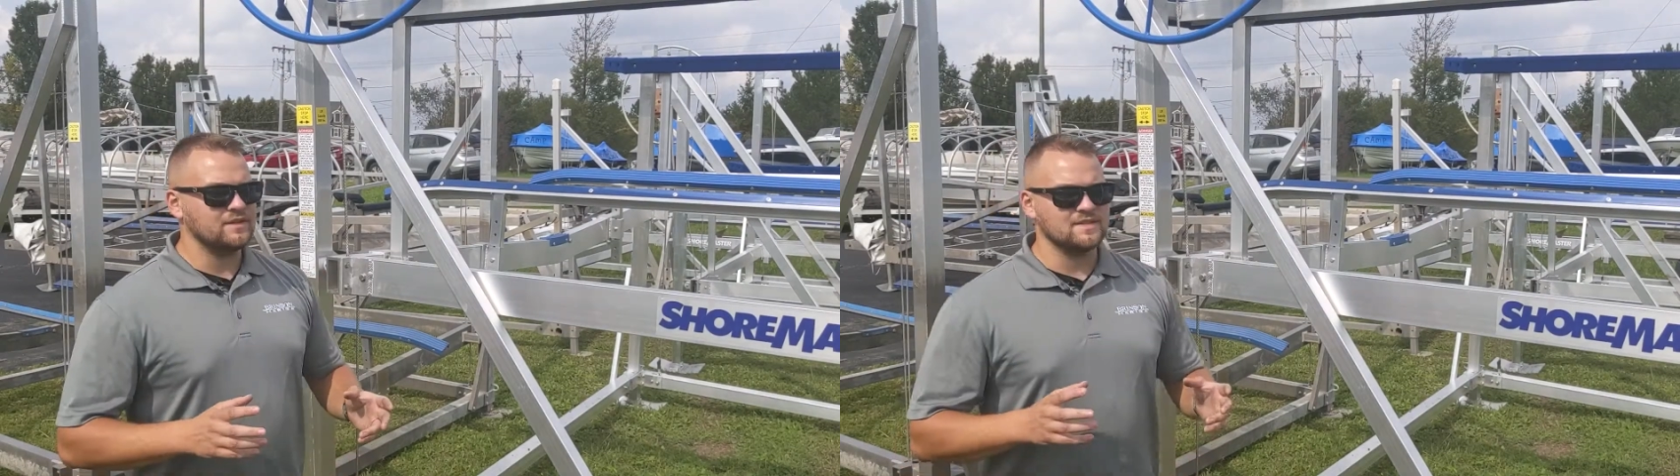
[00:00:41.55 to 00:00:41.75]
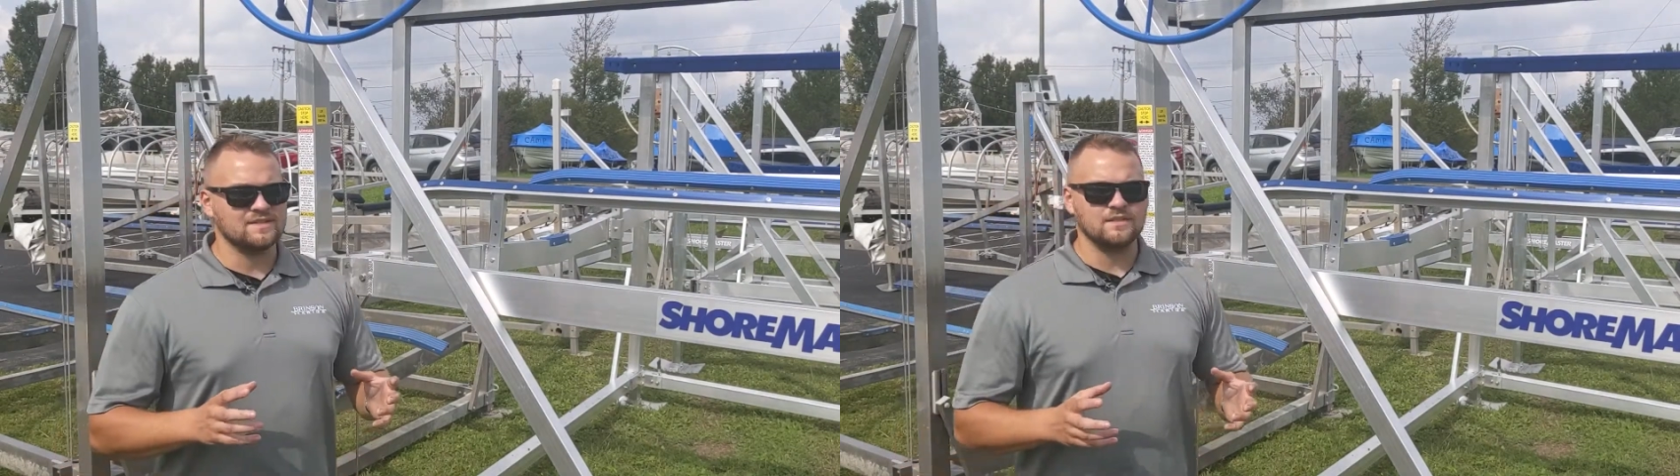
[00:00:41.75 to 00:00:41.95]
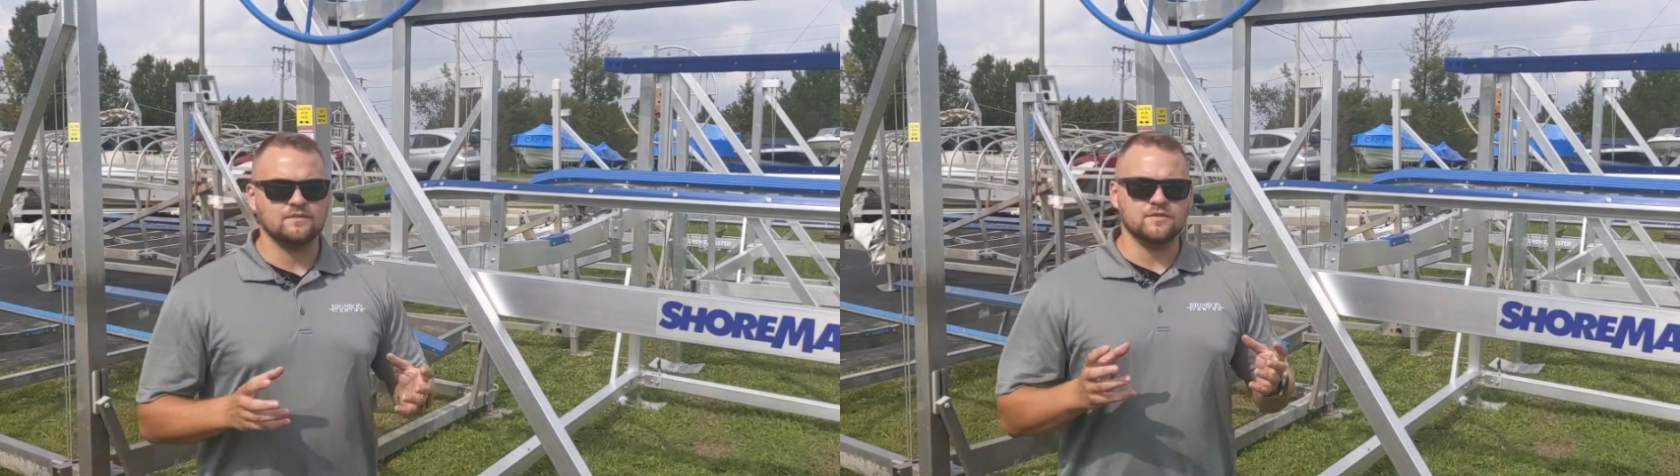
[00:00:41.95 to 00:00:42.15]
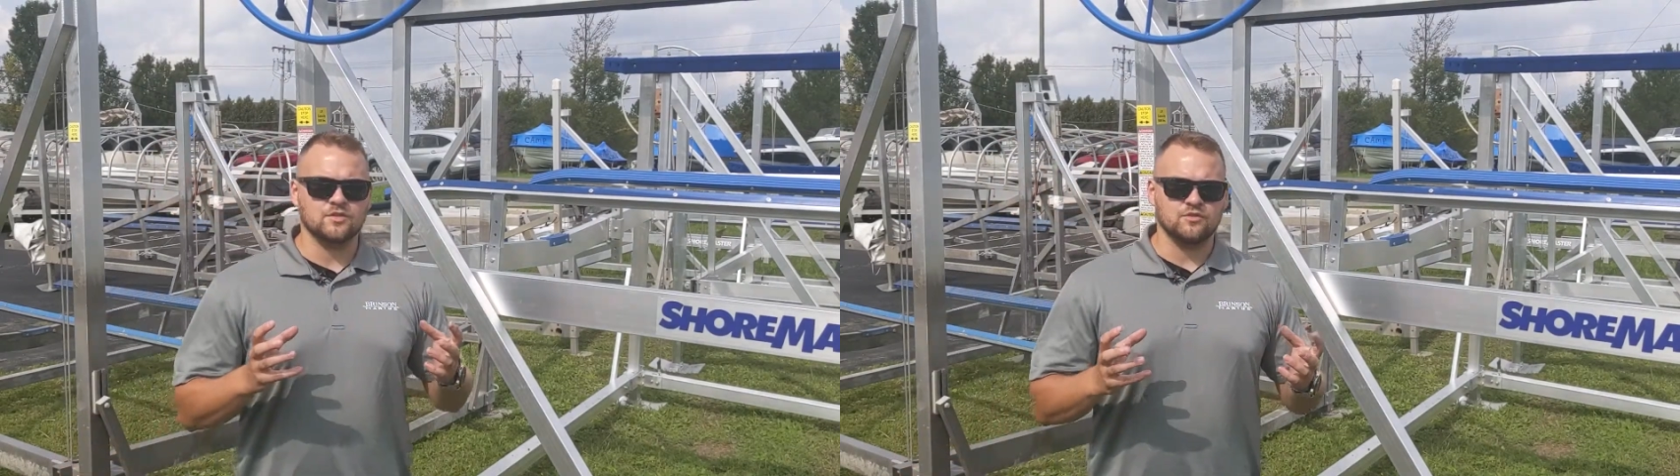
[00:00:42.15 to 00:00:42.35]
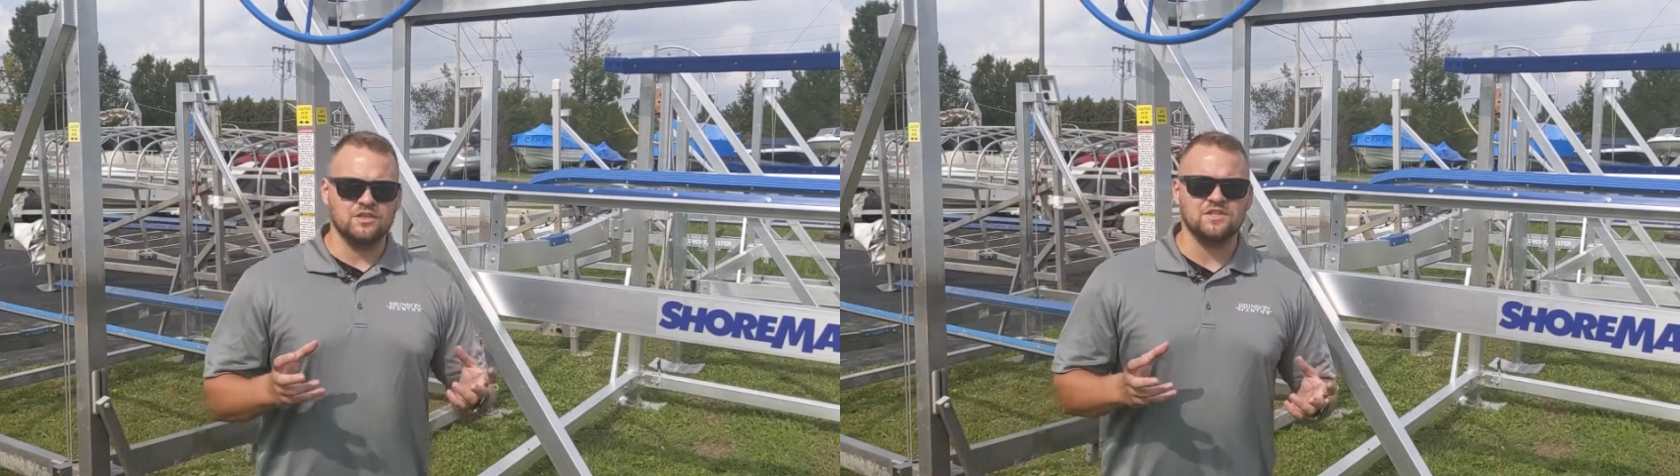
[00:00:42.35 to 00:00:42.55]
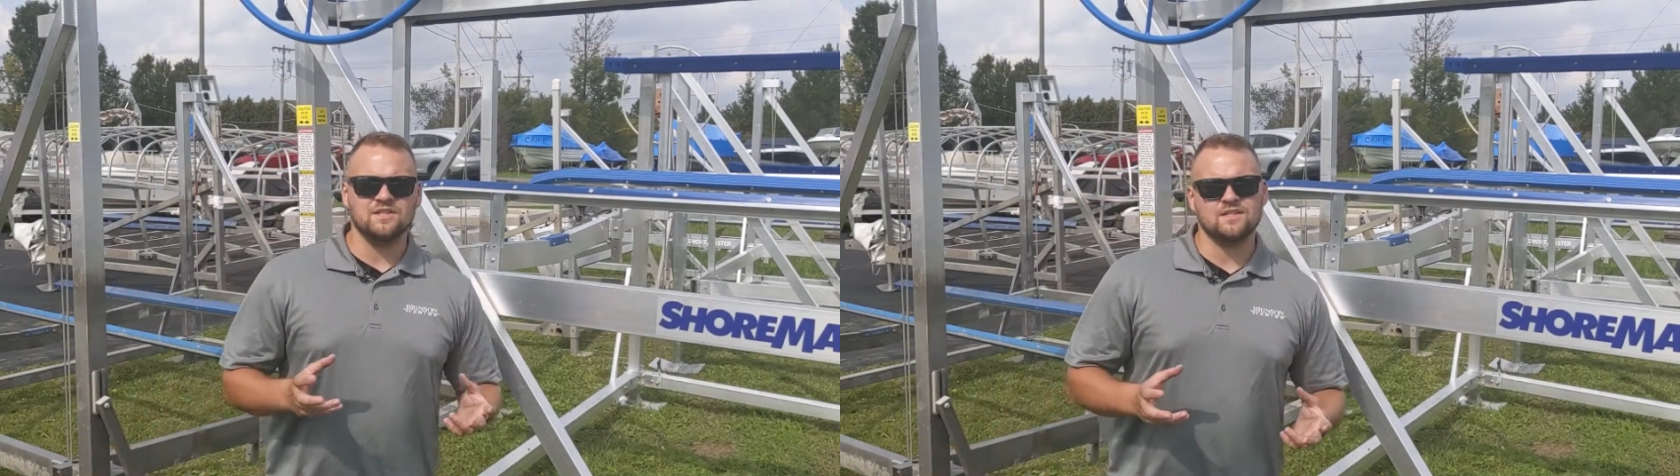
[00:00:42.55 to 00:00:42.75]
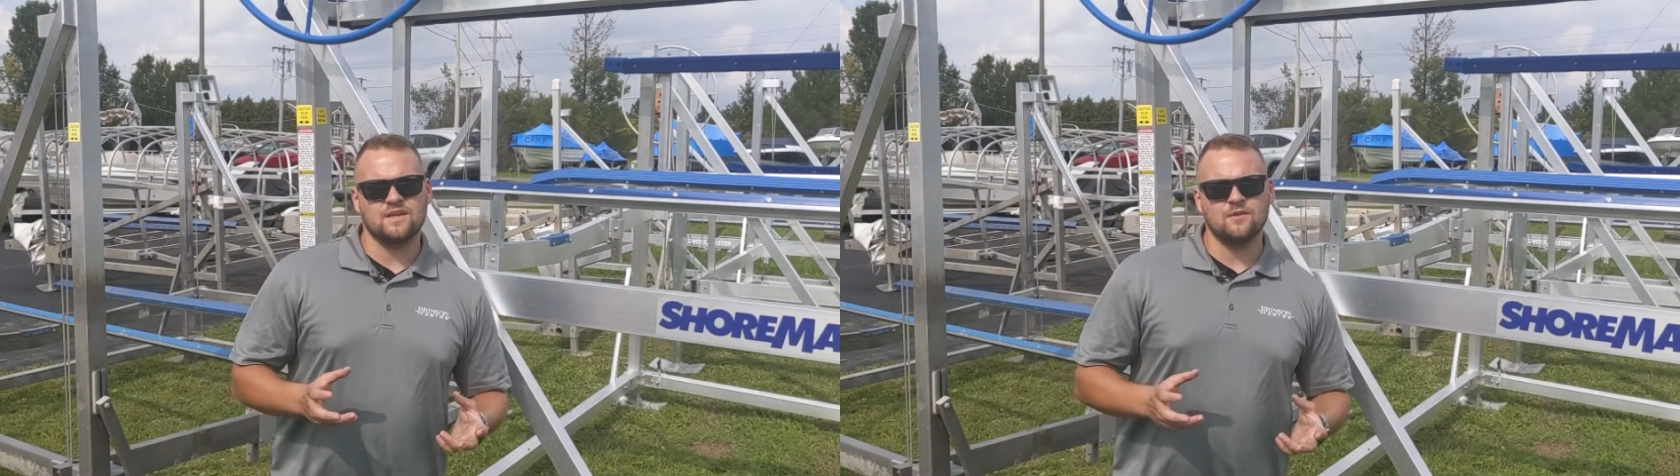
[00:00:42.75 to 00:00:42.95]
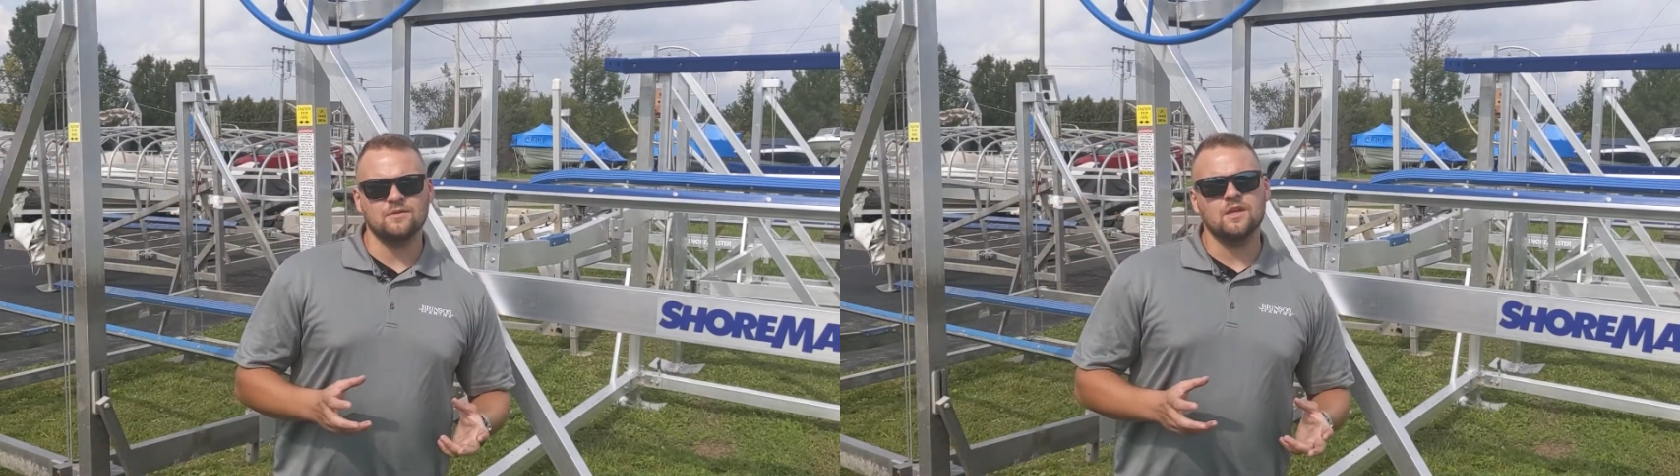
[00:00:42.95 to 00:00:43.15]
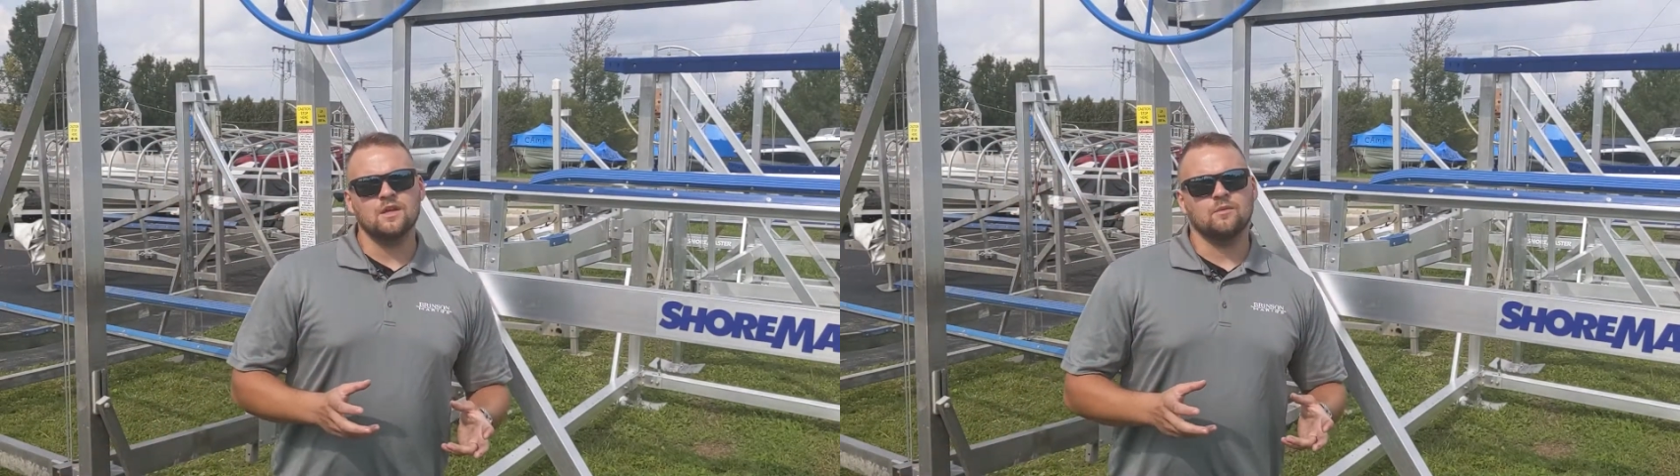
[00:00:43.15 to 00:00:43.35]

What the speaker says: distinctive screeching sound